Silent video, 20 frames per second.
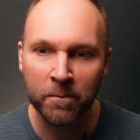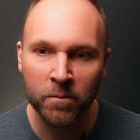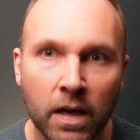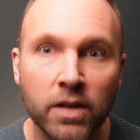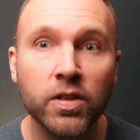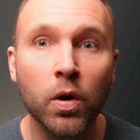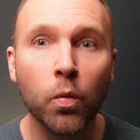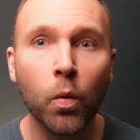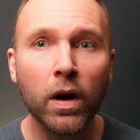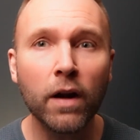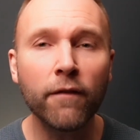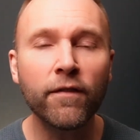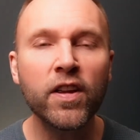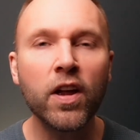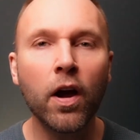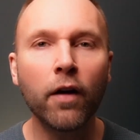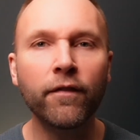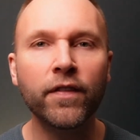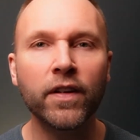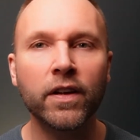So one of the
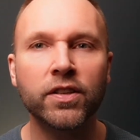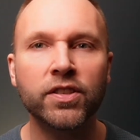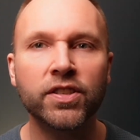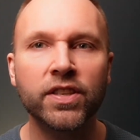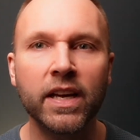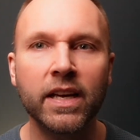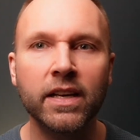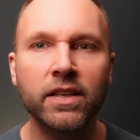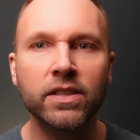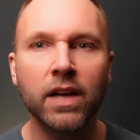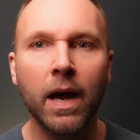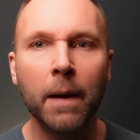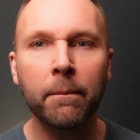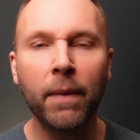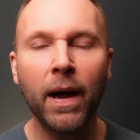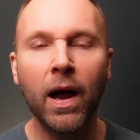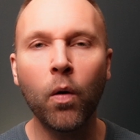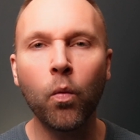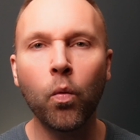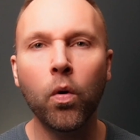obvious things
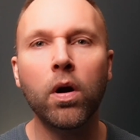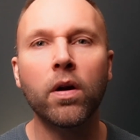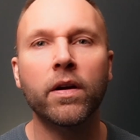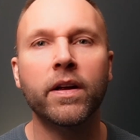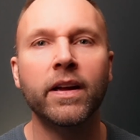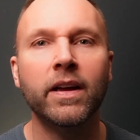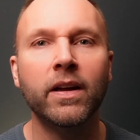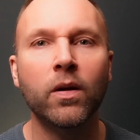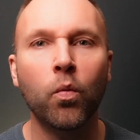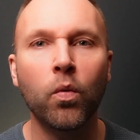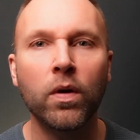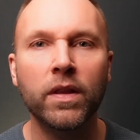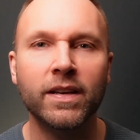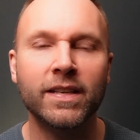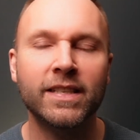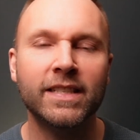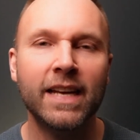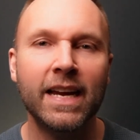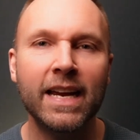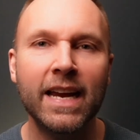about working with
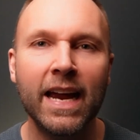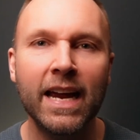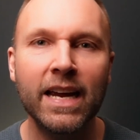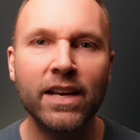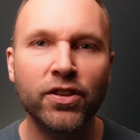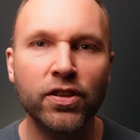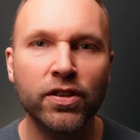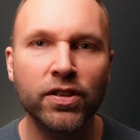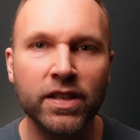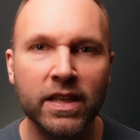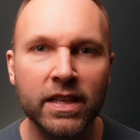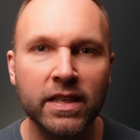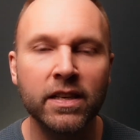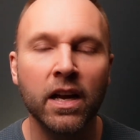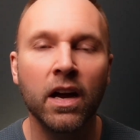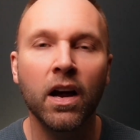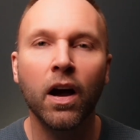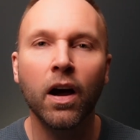estate agents is